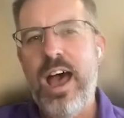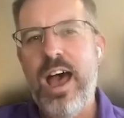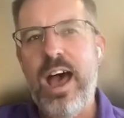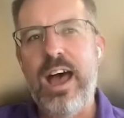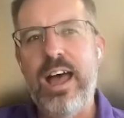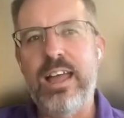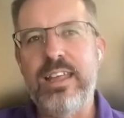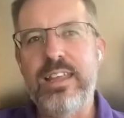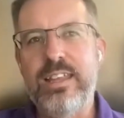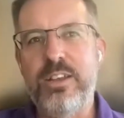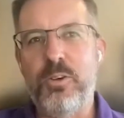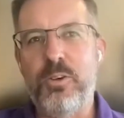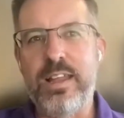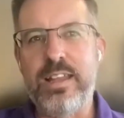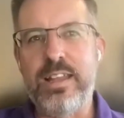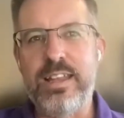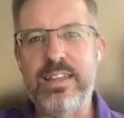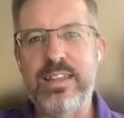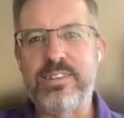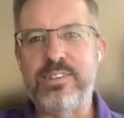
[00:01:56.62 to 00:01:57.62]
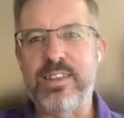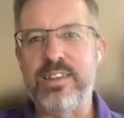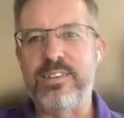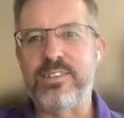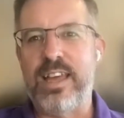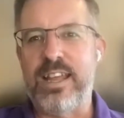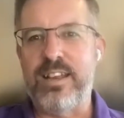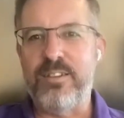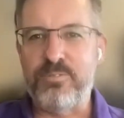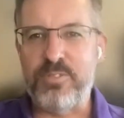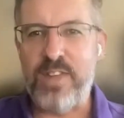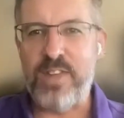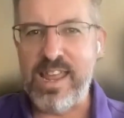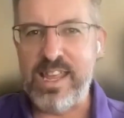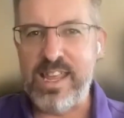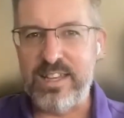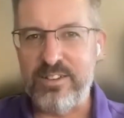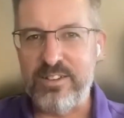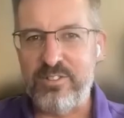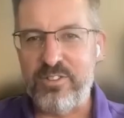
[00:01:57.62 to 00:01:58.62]
it's kind of
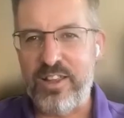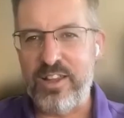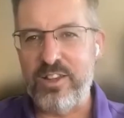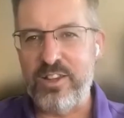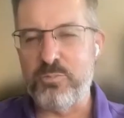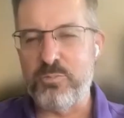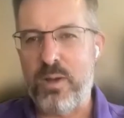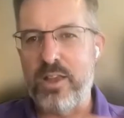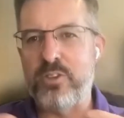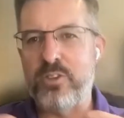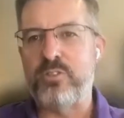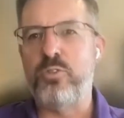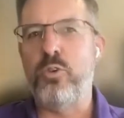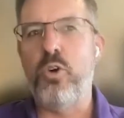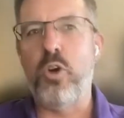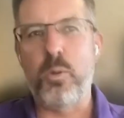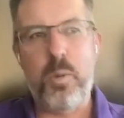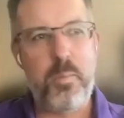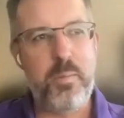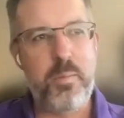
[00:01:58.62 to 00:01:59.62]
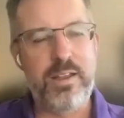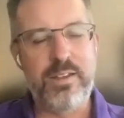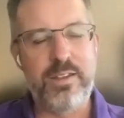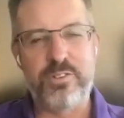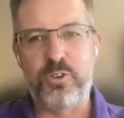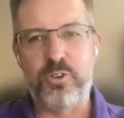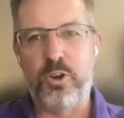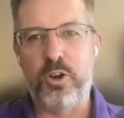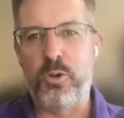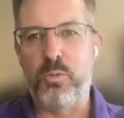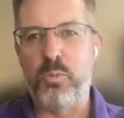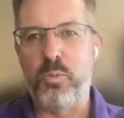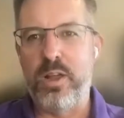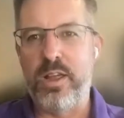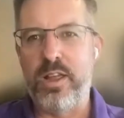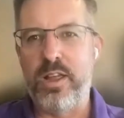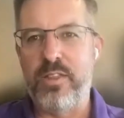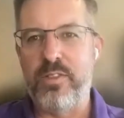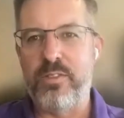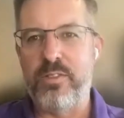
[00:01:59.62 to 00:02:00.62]
taken things by storm. I mean, it started
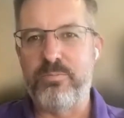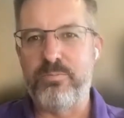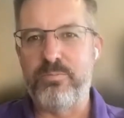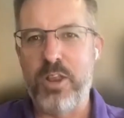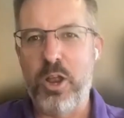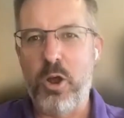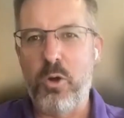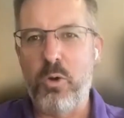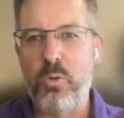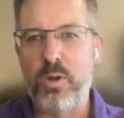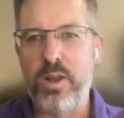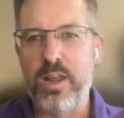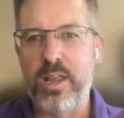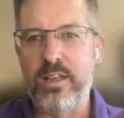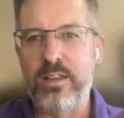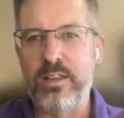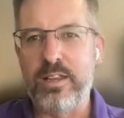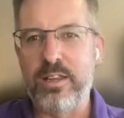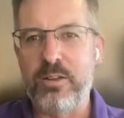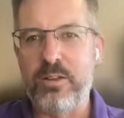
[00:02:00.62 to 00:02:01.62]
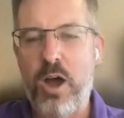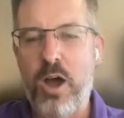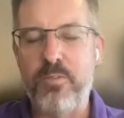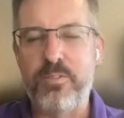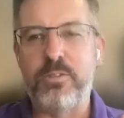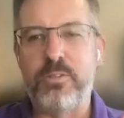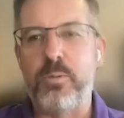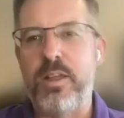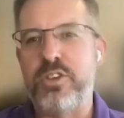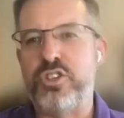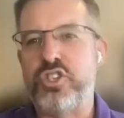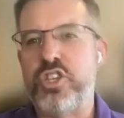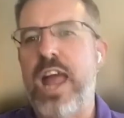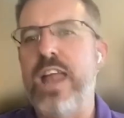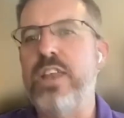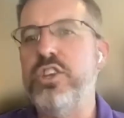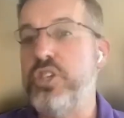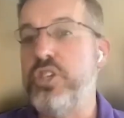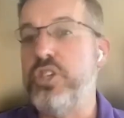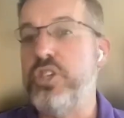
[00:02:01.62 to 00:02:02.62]
with, obviously we had
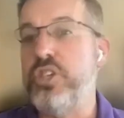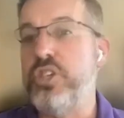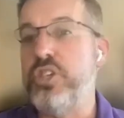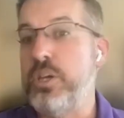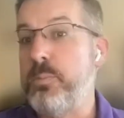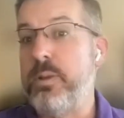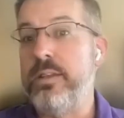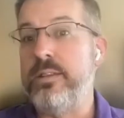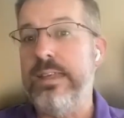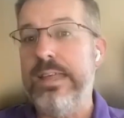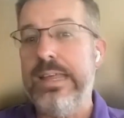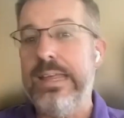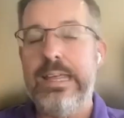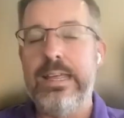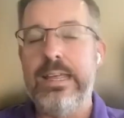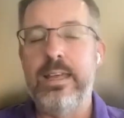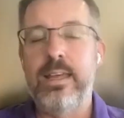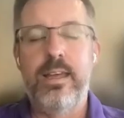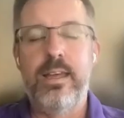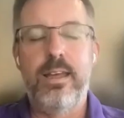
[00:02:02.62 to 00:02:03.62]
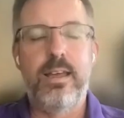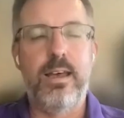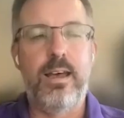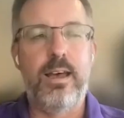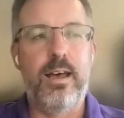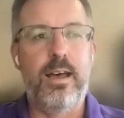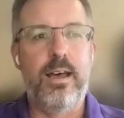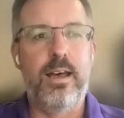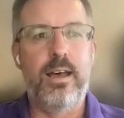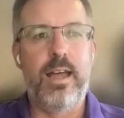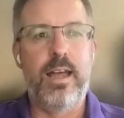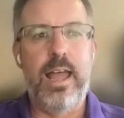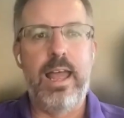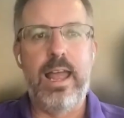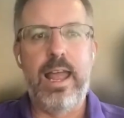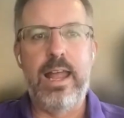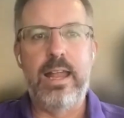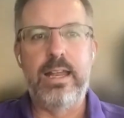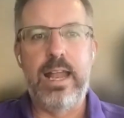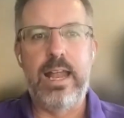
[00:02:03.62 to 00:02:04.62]
ChatGPT,
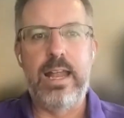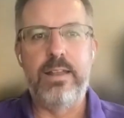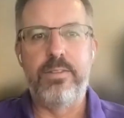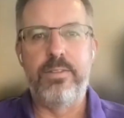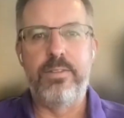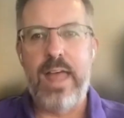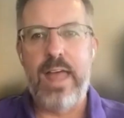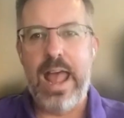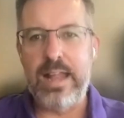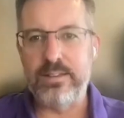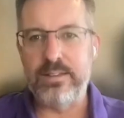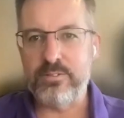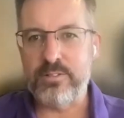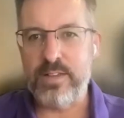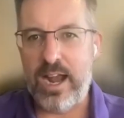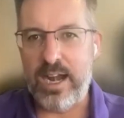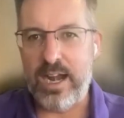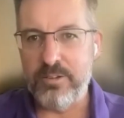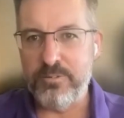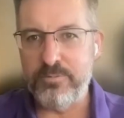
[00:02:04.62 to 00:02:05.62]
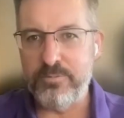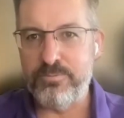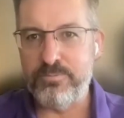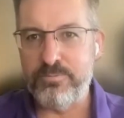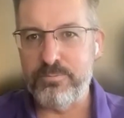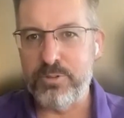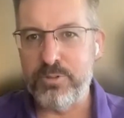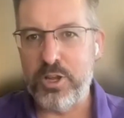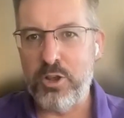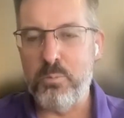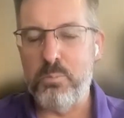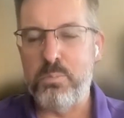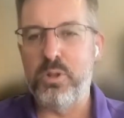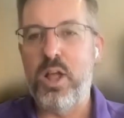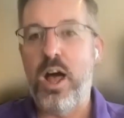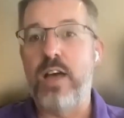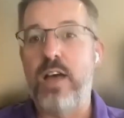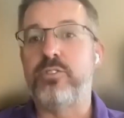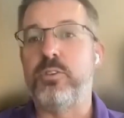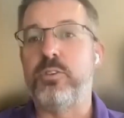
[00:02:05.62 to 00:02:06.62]
and that kind of,
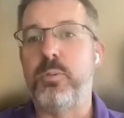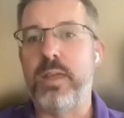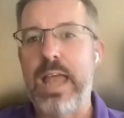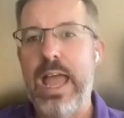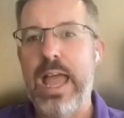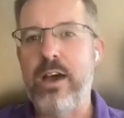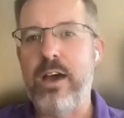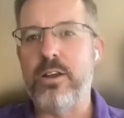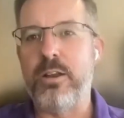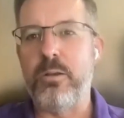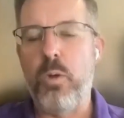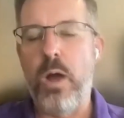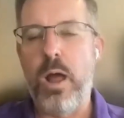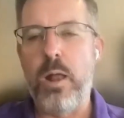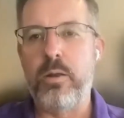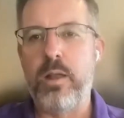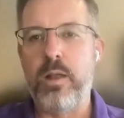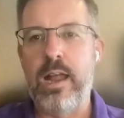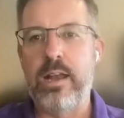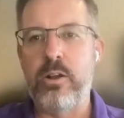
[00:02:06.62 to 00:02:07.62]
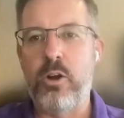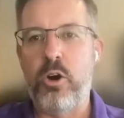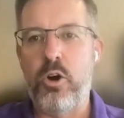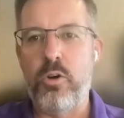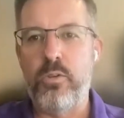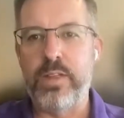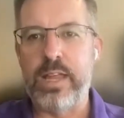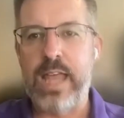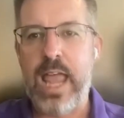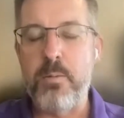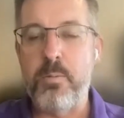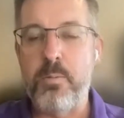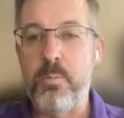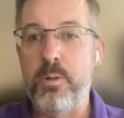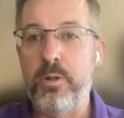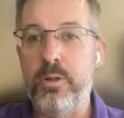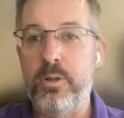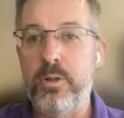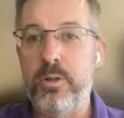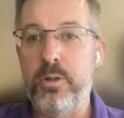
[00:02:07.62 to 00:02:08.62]
blossoming out and all of the
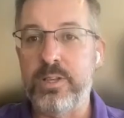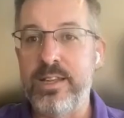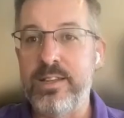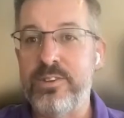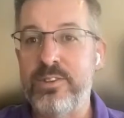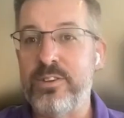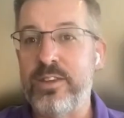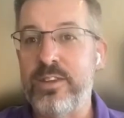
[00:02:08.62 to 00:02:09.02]
capabilities,